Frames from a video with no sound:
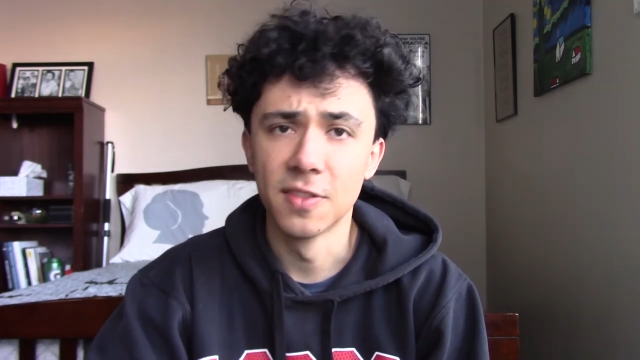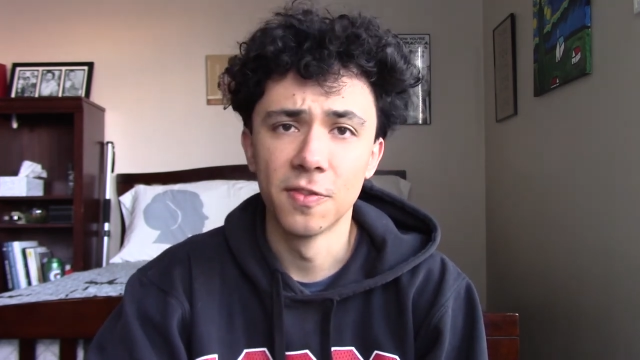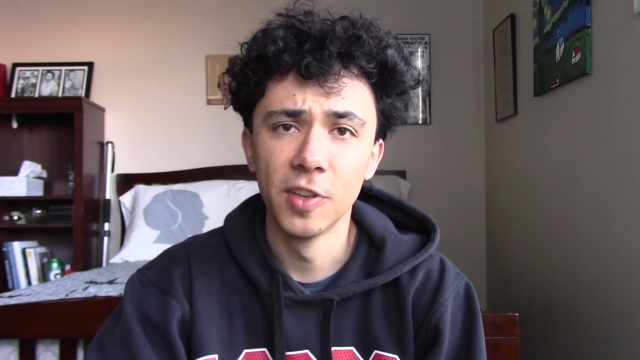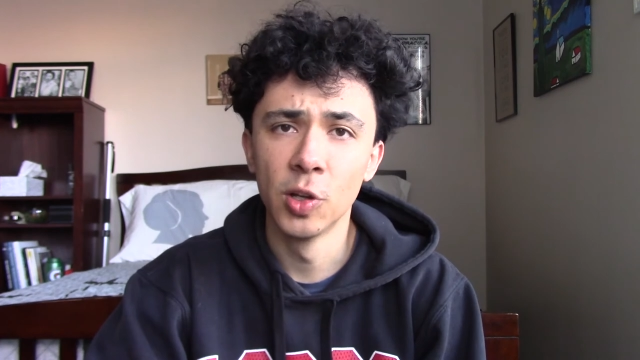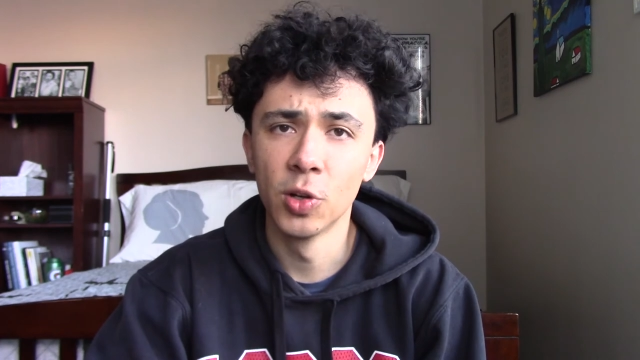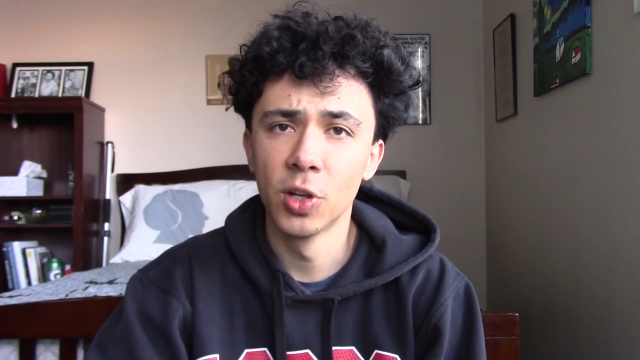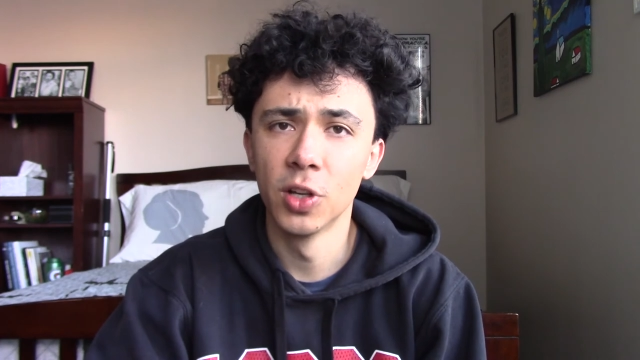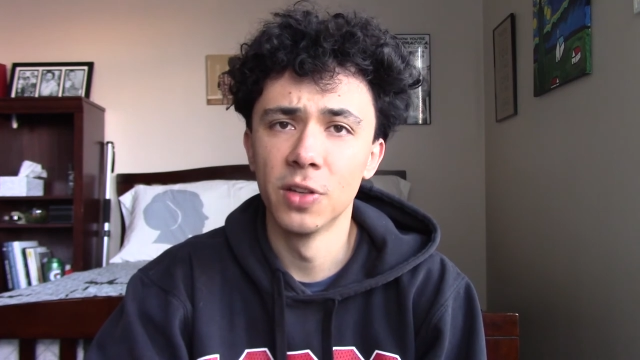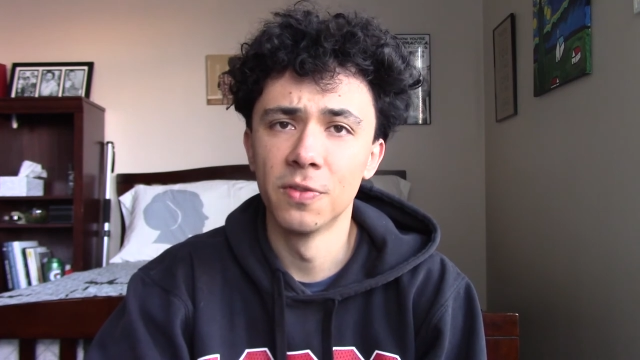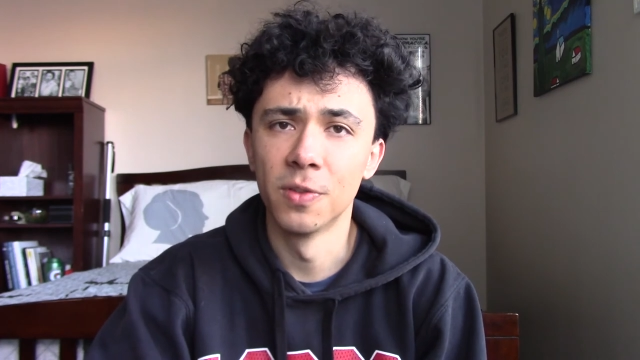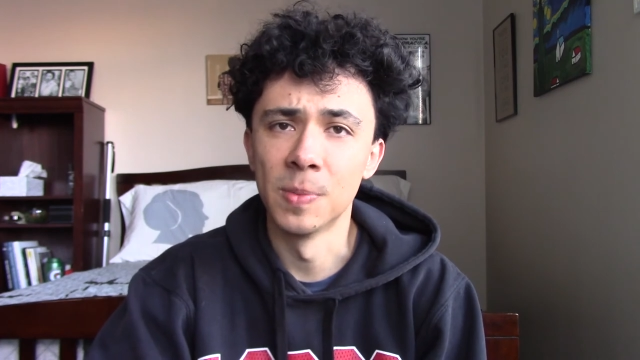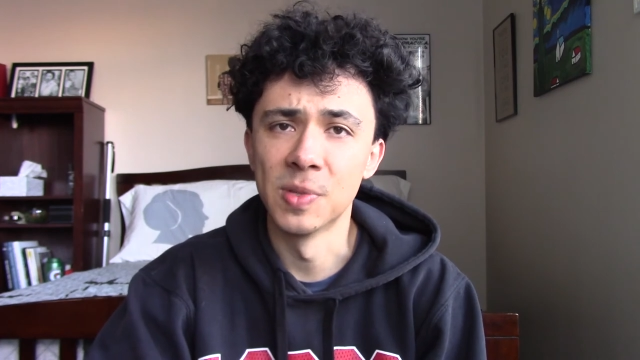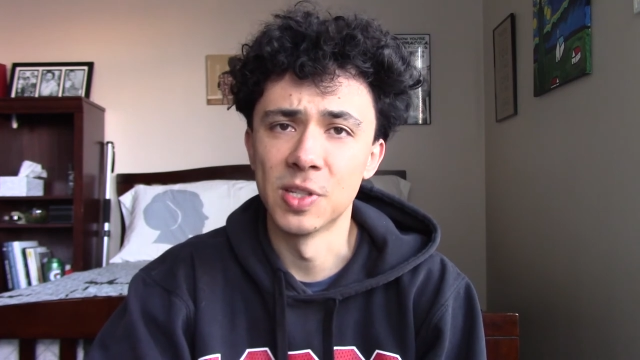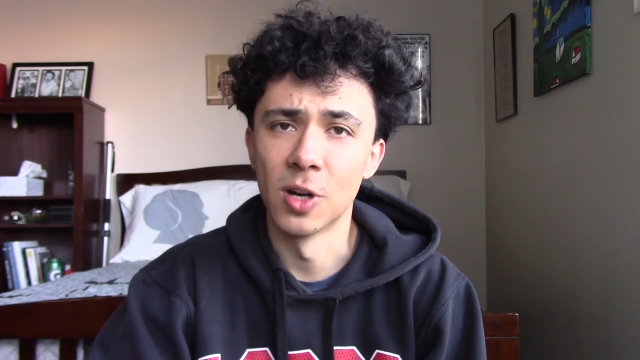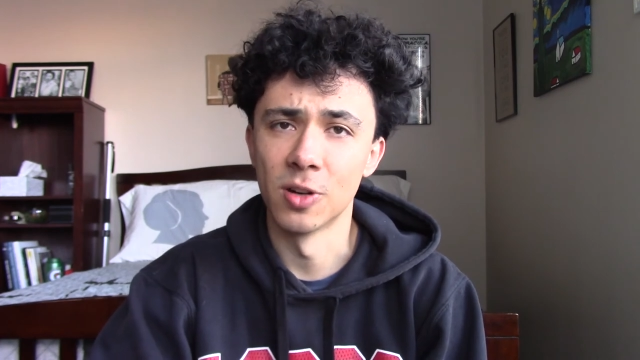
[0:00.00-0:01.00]
feel good
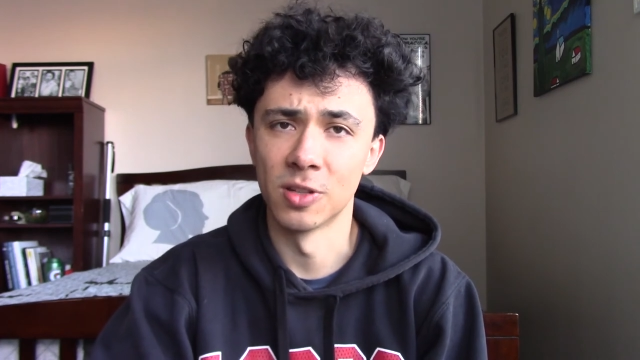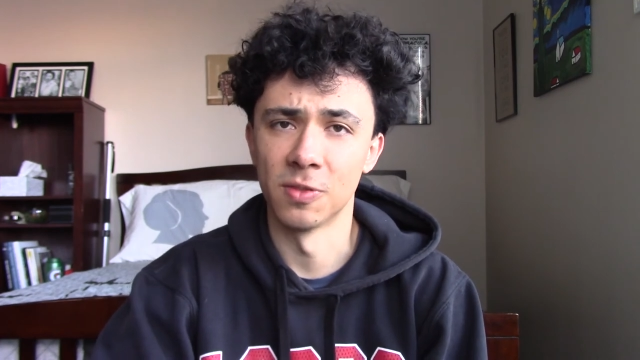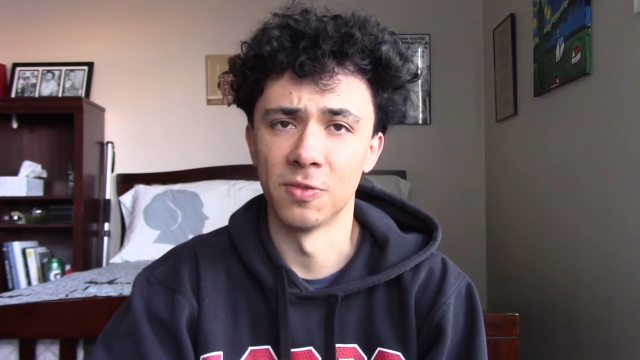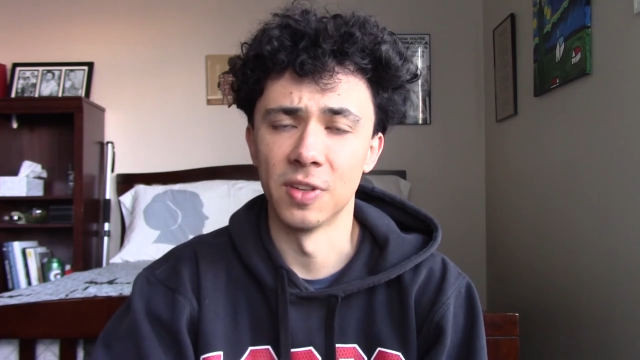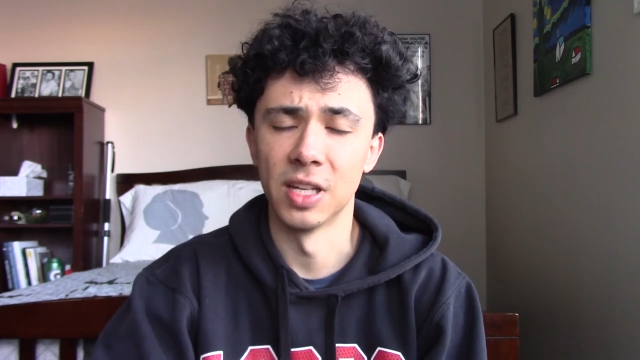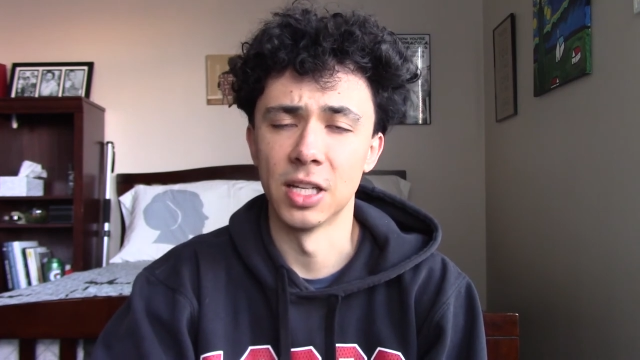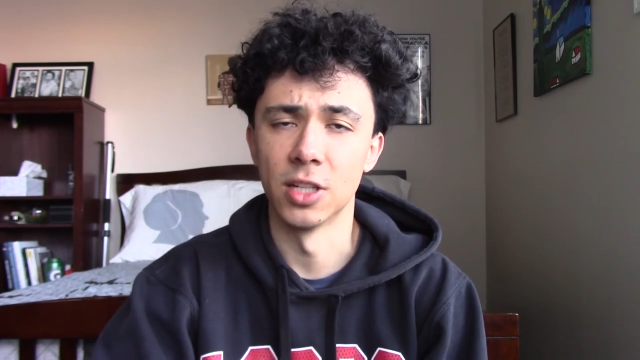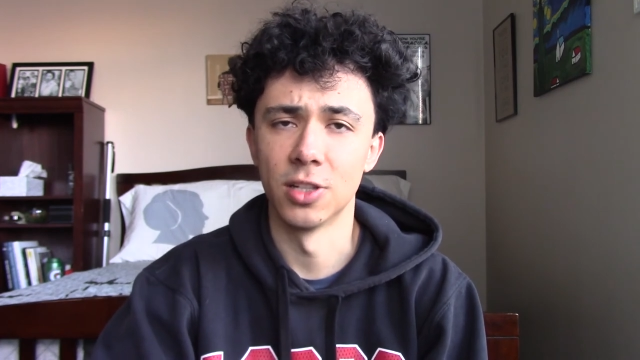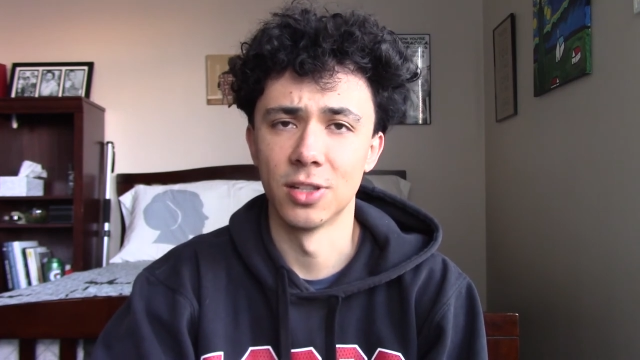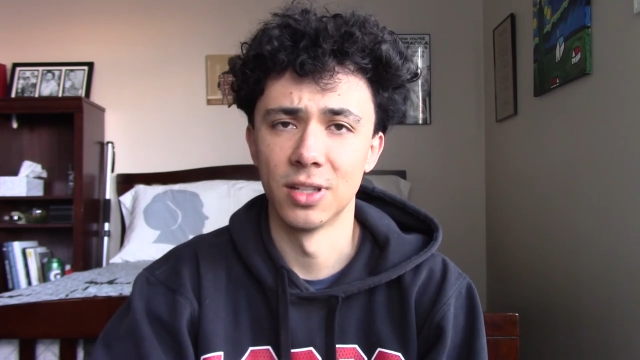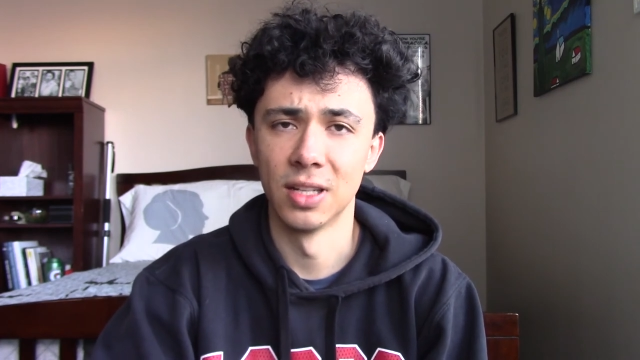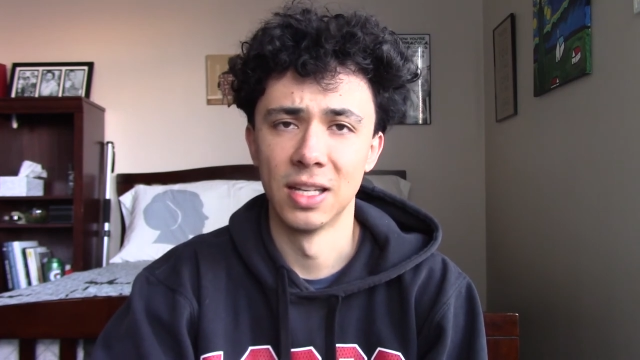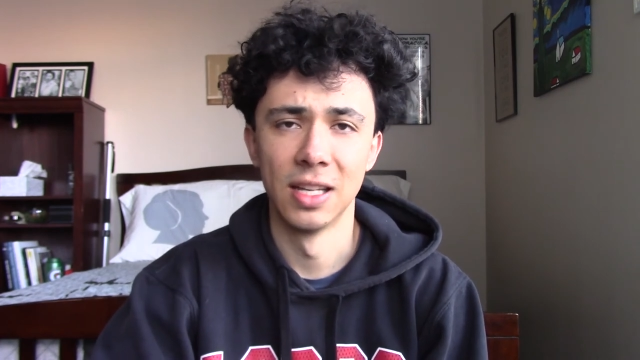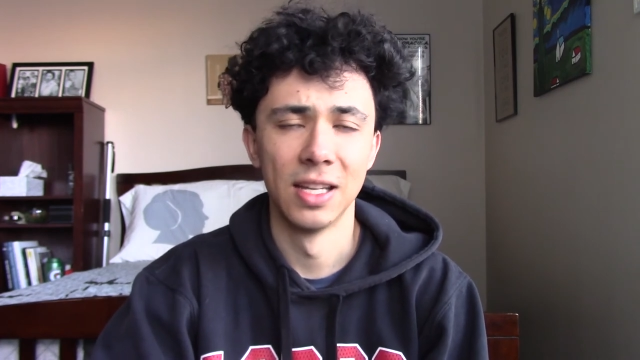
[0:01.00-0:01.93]
from start to finish.